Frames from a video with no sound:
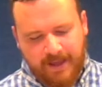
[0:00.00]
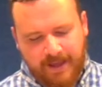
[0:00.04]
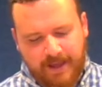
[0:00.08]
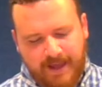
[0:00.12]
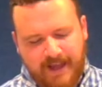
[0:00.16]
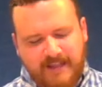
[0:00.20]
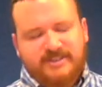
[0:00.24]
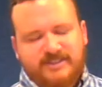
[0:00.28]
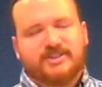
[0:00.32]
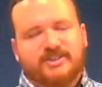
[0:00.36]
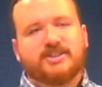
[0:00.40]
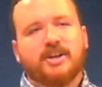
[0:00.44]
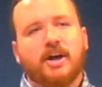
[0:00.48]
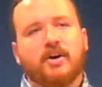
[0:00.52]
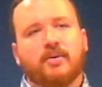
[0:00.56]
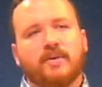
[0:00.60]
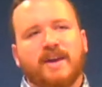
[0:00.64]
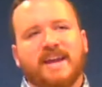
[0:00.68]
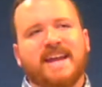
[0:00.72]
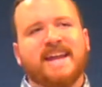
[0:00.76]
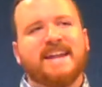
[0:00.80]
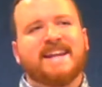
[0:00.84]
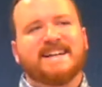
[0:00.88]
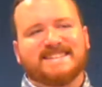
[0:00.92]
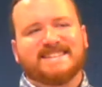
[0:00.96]
And so
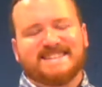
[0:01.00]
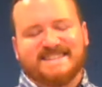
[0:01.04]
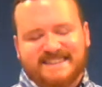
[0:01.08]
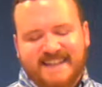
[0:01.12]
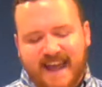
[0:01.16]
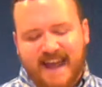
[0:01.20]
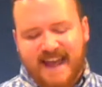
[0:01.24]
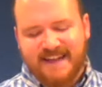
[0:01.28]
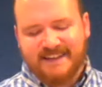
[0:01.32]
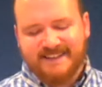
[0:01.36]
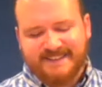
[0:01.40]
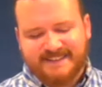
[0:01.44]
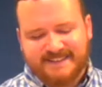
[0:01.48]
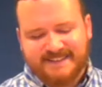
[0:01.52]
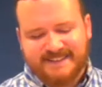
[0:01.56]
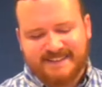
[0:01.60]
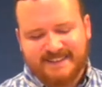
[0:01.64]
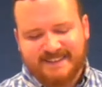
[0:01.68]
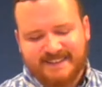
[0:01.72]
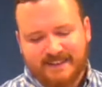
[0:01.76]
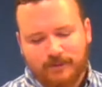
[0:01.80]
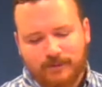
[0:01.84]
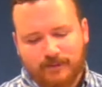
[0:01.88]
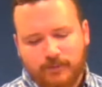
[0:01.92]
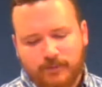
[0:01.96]
in a sense,
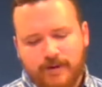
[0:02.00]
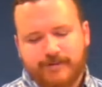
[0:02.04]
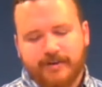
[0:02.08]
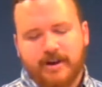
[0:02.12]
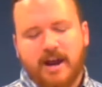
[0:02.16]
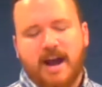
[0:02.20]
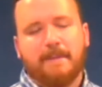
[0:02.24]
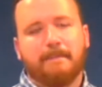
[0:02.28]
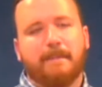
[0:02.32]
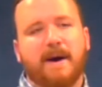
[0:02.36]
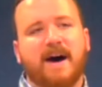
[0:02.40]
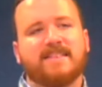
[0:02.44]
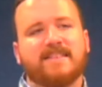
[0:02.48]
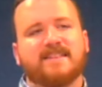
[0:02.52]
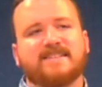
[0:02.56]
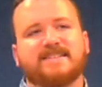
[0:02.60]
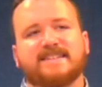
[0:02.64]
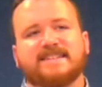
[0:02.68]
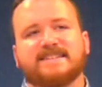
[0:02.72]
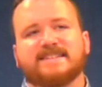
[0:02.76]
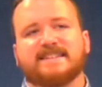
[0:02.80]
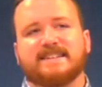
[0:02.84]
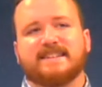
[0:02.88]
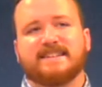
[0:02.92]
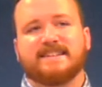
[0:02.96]
whether a
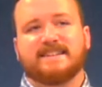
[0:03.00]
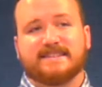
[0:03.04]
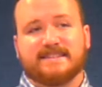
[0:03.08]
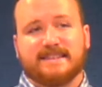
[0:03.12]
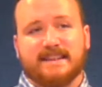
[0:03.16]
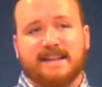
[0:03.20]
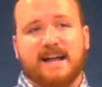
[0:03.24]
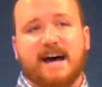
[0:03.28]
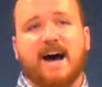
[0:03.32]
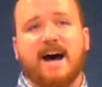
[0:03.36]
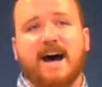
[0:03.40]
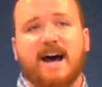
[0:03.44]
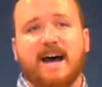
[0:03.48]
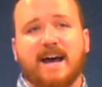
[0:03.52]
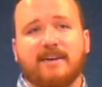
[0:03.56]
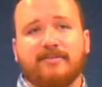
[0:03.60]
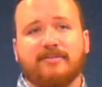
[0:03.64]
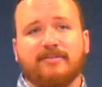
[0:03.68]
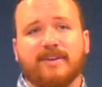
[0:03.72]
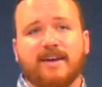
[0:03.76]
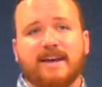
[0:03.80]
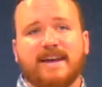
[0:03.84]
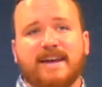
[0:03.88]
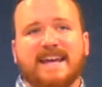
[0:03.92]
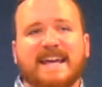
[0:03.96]
hypothesis is live
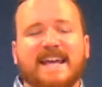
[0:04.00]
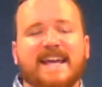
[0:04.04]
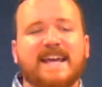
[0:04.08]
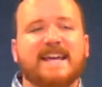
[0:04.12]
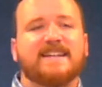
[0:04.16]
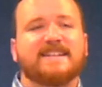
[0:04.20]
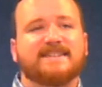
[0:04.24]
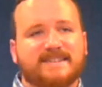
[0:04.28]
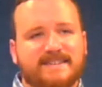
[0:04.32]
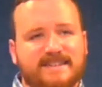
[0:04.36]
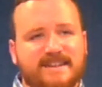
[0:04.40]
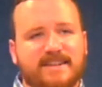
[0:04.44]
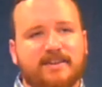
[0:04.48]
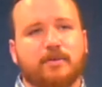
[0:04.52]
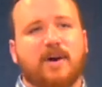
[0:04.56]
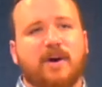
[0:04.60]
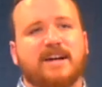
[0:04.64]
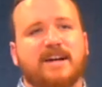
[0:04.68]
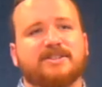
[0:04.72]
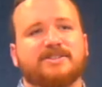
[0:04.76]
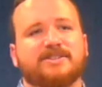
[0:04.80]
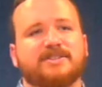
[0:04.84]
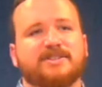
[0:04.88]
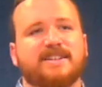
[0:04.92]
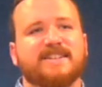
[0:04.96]
is the
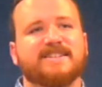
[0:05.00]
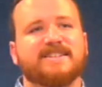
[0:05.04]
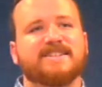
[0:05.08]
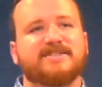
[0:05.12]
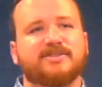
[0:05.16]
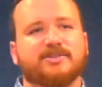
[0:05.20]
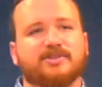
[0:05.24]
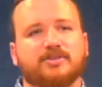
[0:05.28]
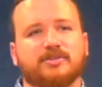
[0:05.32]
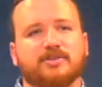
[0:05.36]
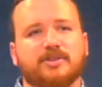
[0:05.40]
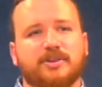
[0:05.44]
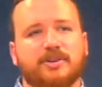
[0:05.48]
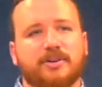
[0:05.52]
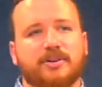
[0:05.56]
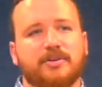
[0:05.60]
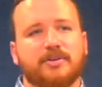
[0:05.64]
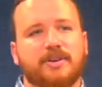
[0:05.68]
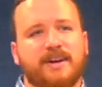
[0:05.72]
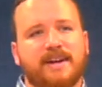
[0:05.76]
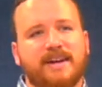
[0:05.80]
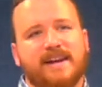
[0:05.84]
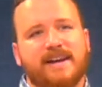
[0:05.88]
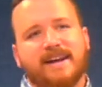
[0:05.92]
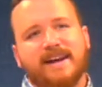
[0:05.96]
question. It's
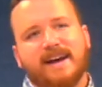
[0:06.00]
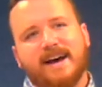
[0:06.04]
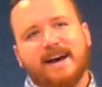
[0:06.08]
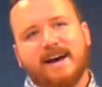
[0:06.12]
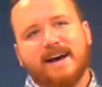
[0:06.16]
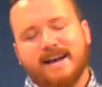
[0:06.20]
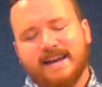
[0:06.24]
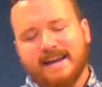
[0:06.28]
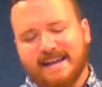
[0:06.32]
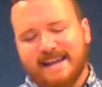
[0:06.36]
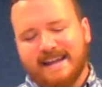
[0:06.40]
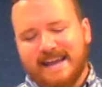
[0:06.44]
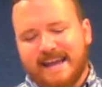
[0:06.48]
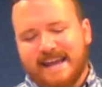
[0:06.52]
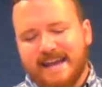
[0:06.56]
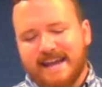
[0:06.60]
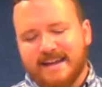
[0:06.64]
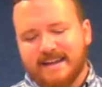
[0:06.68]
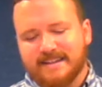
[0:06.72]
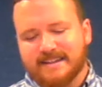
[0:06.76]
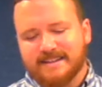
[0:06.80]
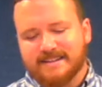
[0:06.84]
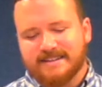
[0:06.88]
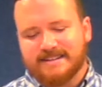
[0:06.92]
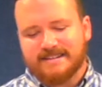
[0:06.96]
true. It
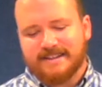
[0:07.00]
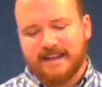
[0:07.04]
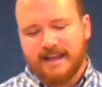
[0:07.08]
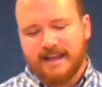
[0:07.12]
is